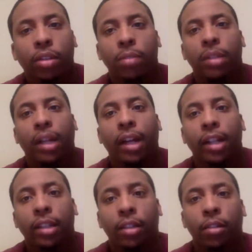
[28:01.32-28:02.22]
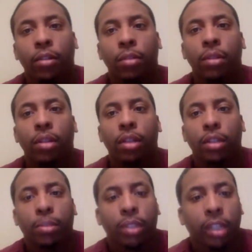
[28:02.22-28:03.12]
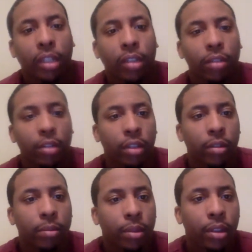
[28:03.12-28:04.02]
gonna be highly owned. Let me look at his projected ownership.